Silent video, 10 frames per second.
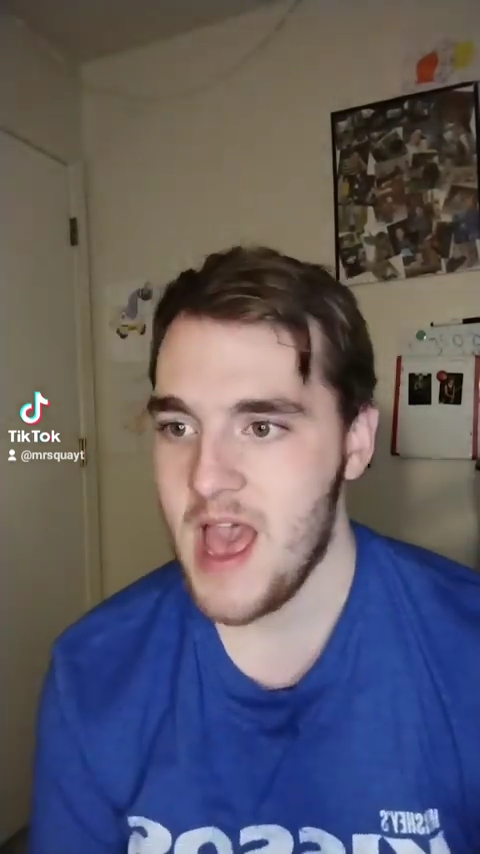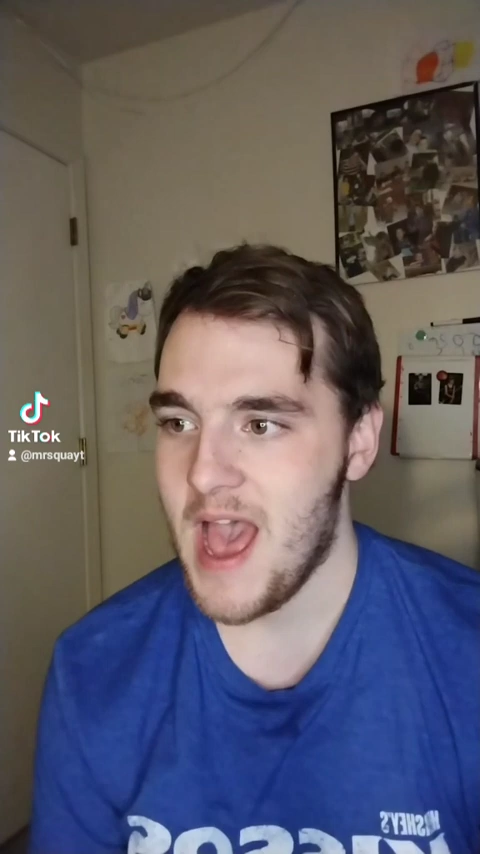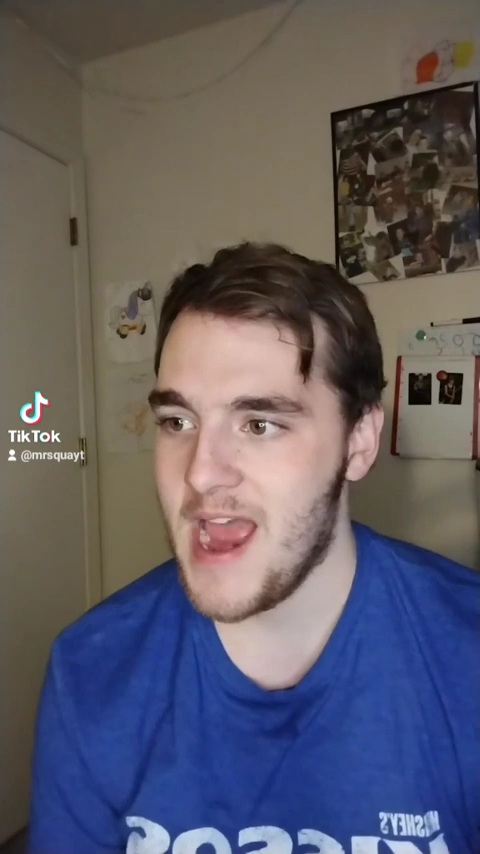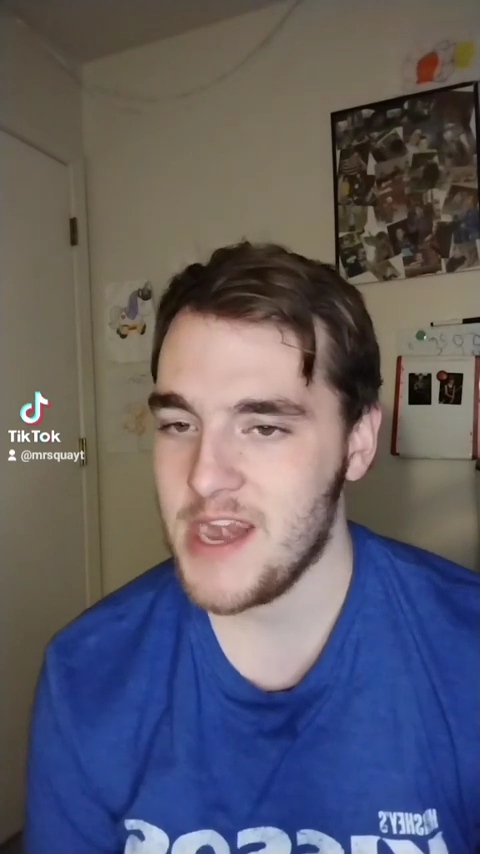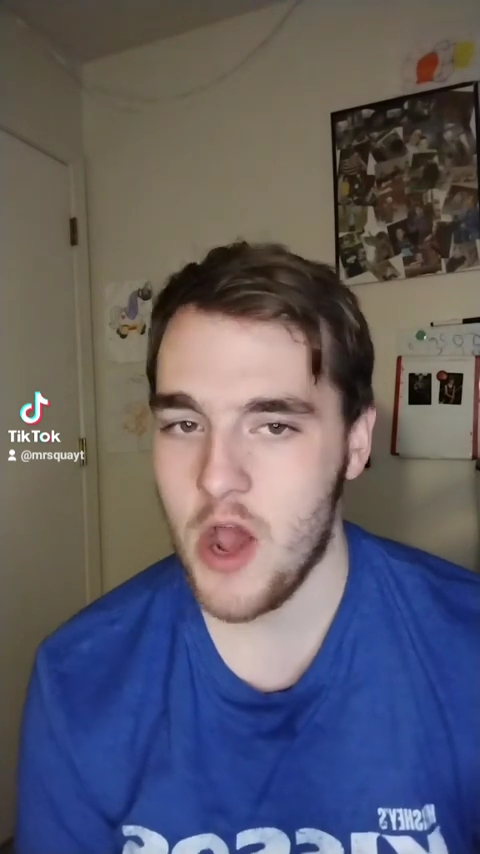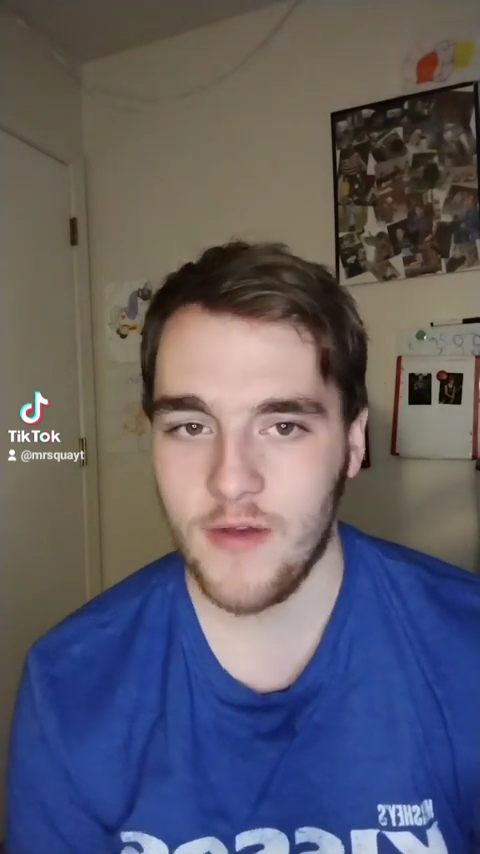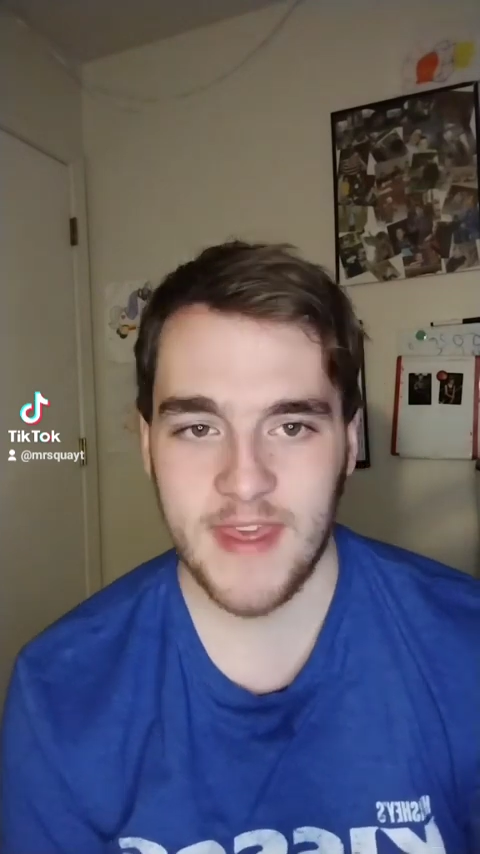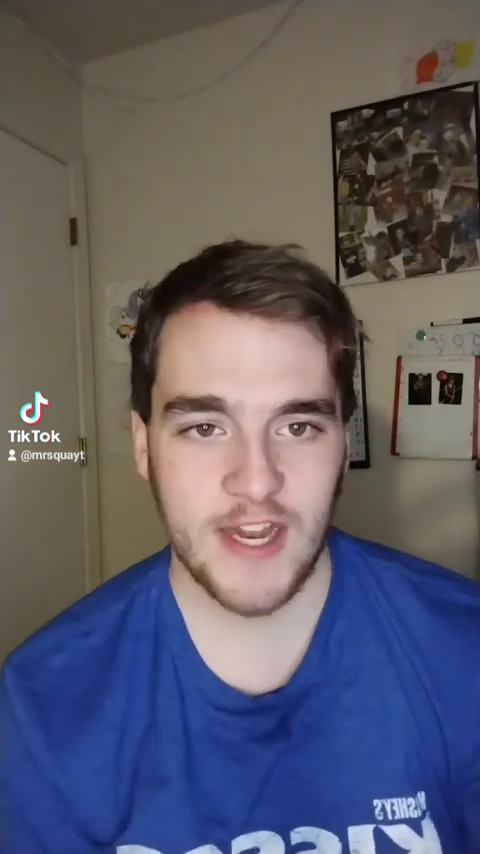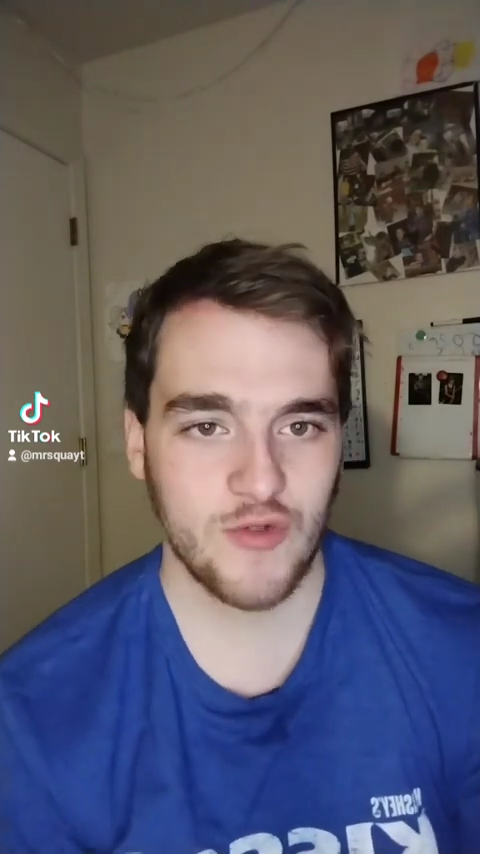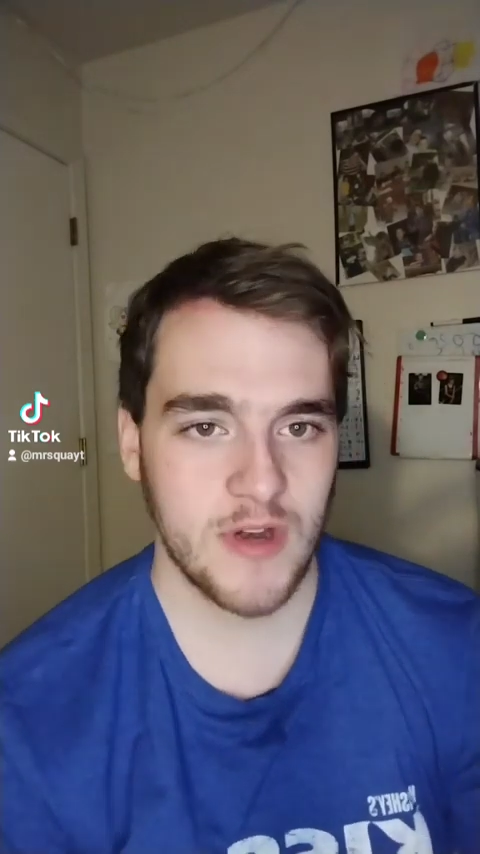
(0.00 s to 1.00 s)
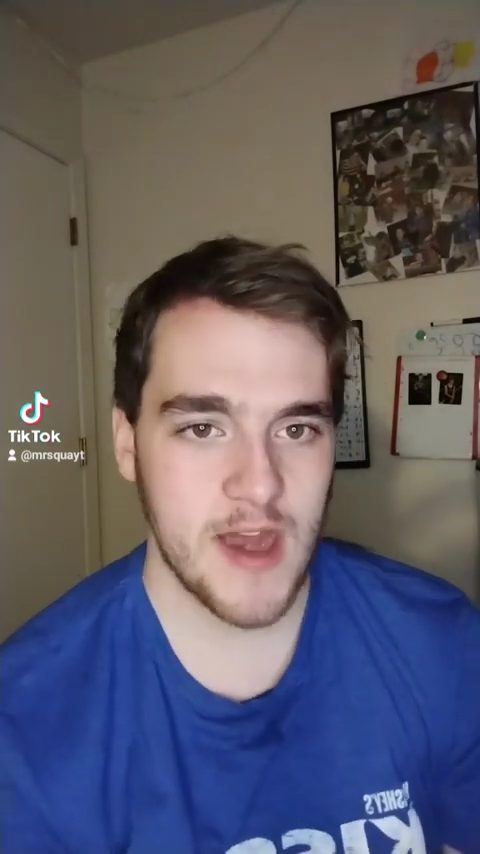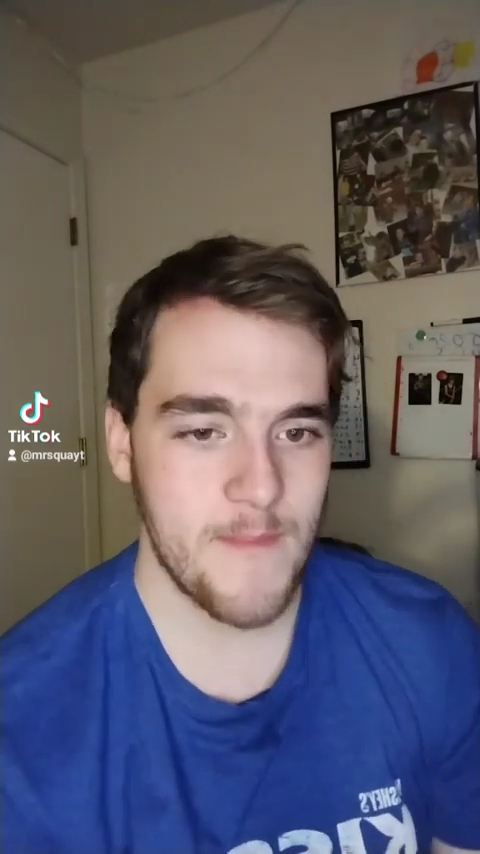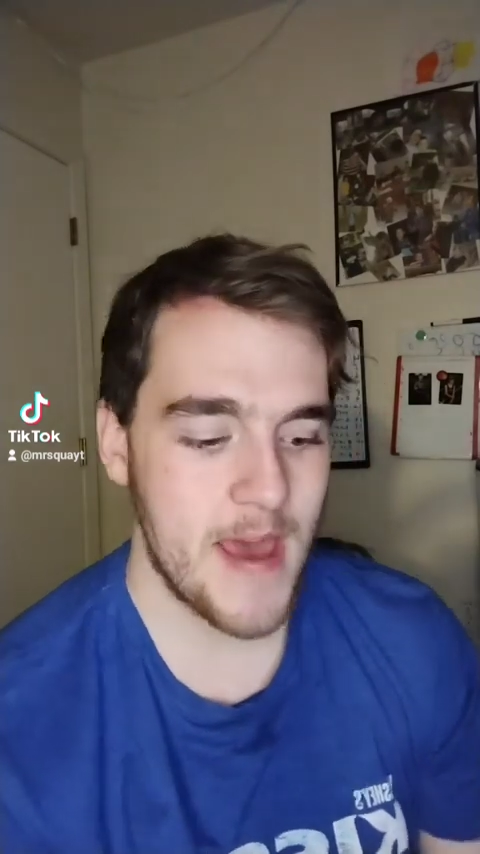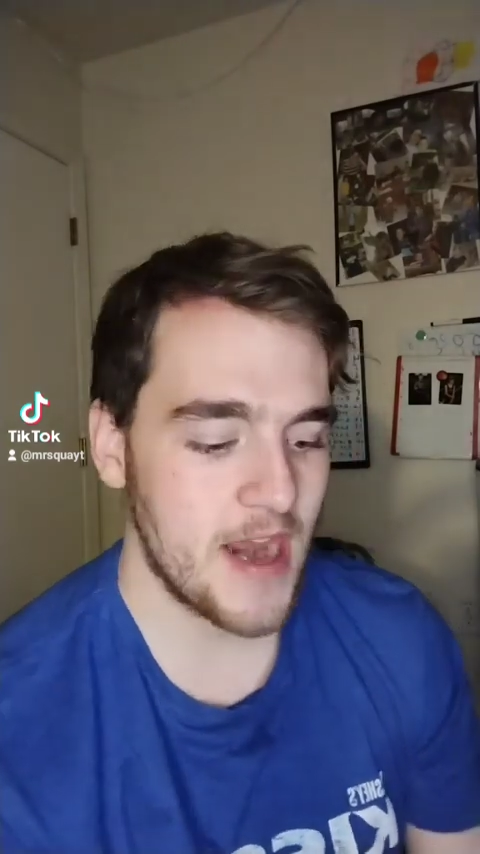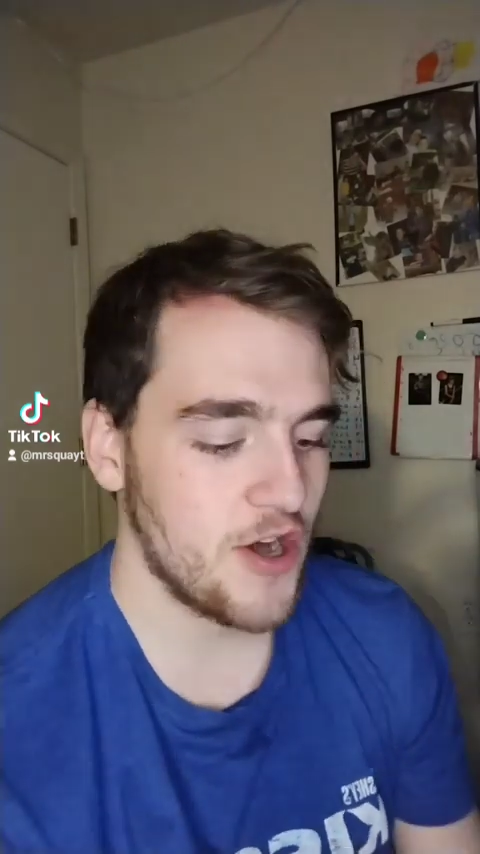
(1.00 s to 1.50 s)
I know things will
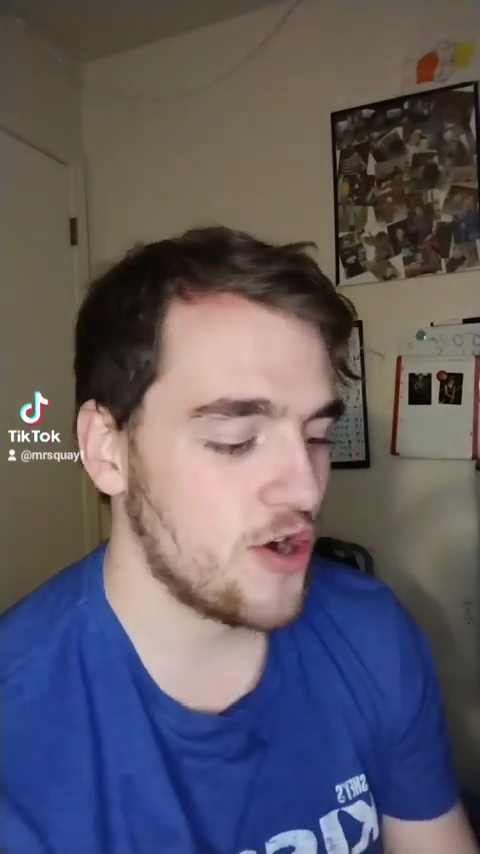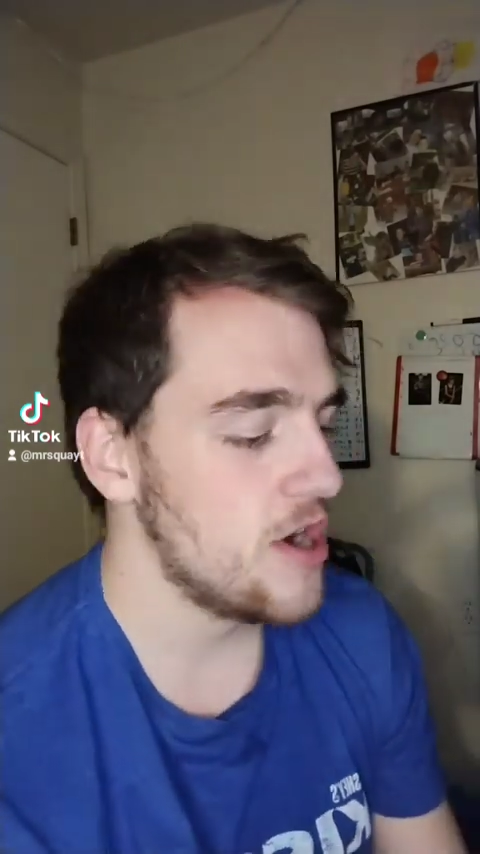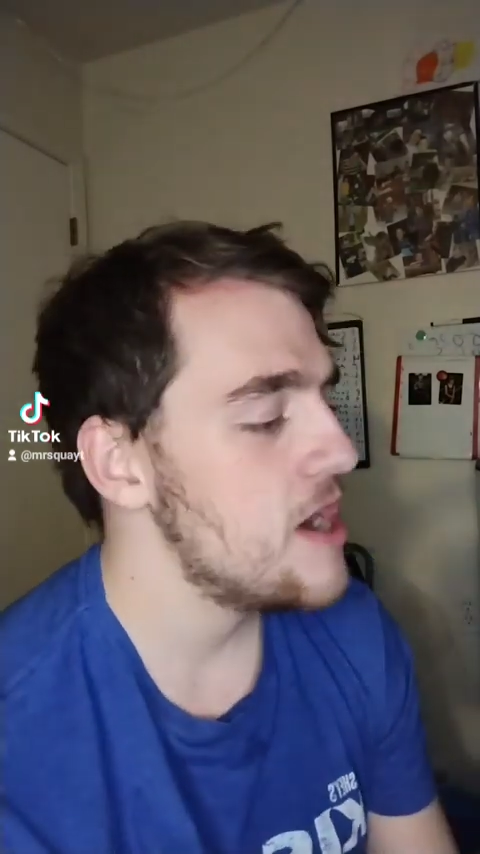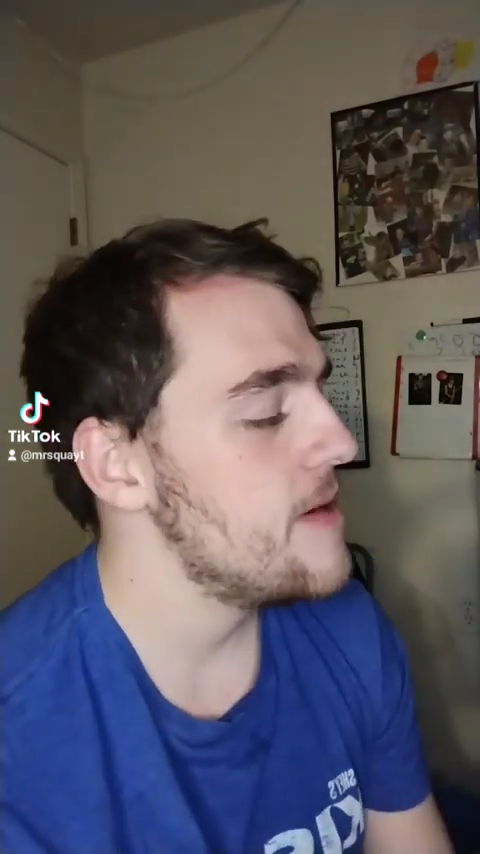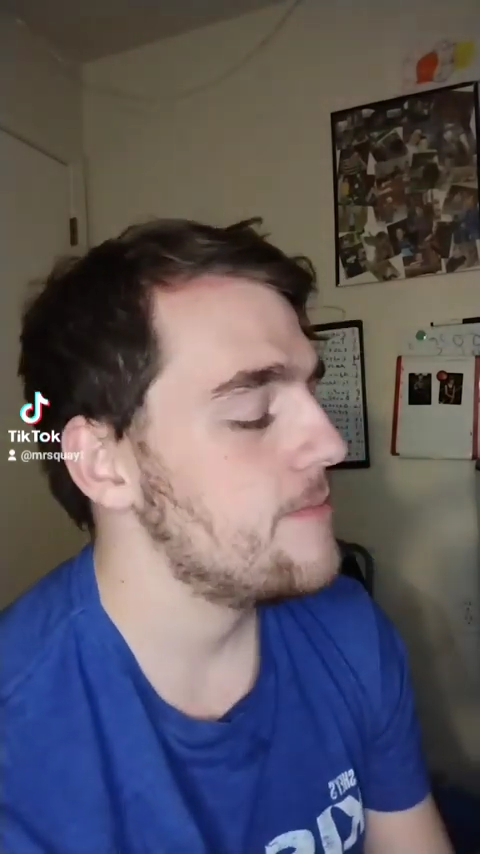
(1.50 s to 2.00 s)
get better,